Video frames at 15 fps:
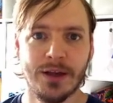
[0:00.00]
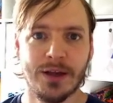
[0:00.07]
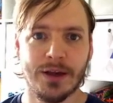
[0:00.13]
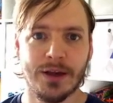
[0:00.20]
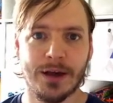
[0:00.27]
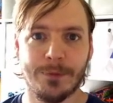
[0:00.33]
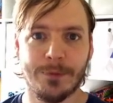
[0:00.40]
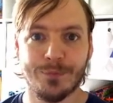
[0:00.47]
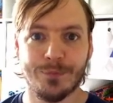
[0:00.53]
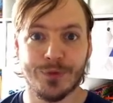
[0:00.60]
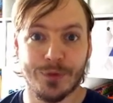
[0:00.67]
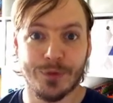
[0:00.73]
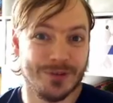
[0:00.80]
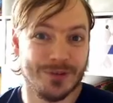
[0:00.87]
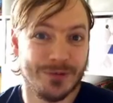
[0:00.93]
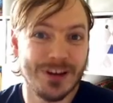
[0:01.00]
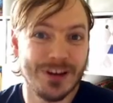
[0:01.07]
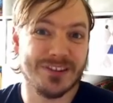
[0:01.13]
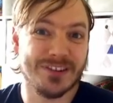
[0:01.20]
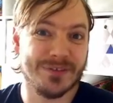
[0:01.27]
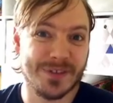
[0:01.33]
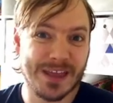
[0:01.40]
Um, th the
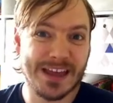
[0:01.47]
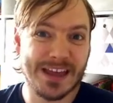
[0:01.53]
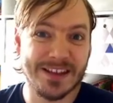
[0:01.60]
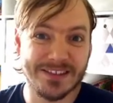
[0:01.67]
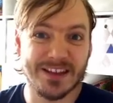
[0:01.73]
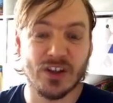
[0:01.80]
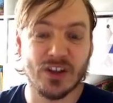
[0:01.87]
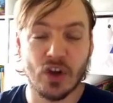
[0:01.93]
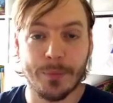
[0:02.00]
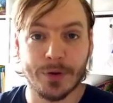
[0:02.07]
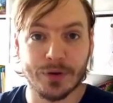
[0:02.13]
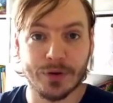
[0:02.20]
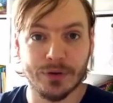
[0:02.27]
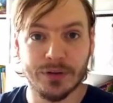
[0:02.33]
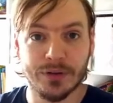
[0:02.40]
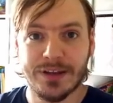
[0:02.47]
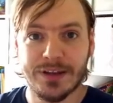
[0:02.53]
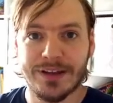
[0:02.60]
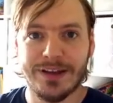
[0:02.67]
reason for that is economical.